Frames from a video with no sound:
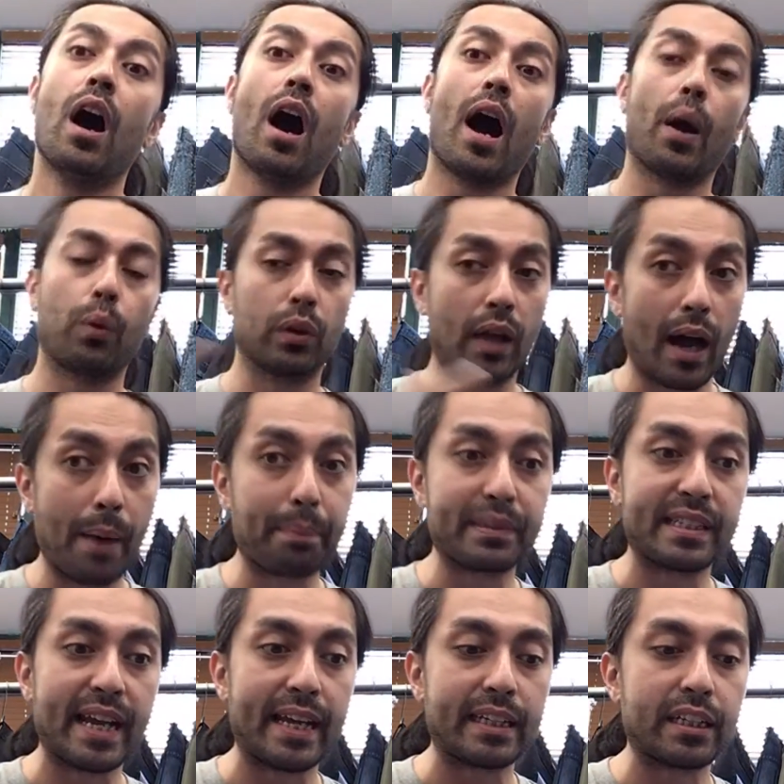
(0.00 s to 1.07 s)
I will
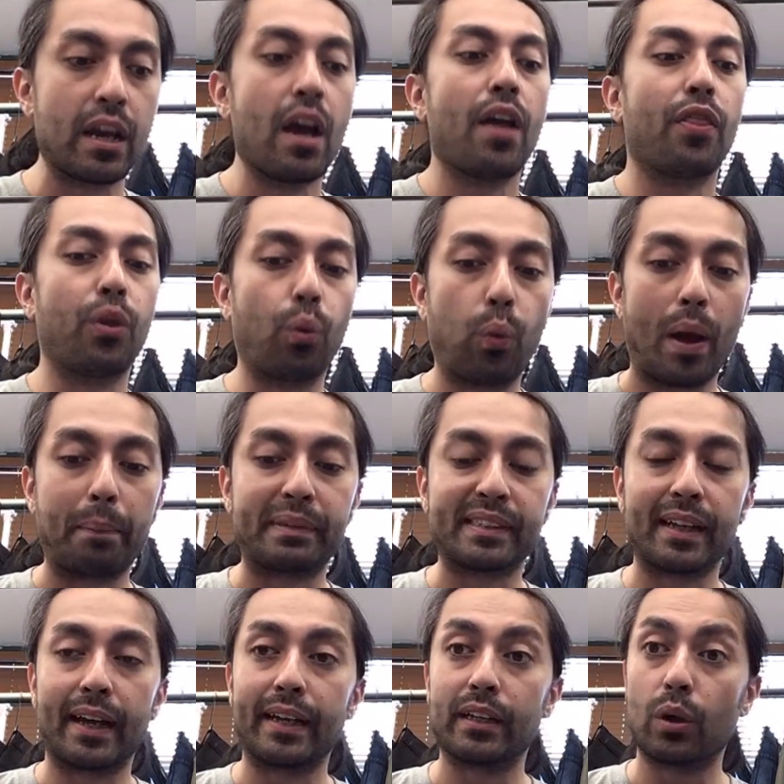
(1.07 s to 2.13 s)
update the
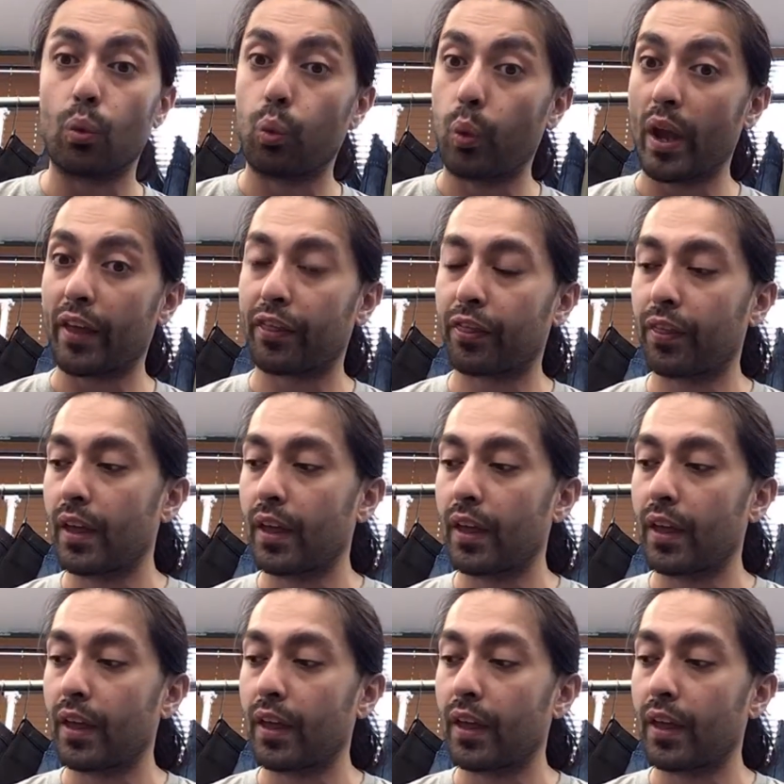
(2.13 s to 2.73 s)
website with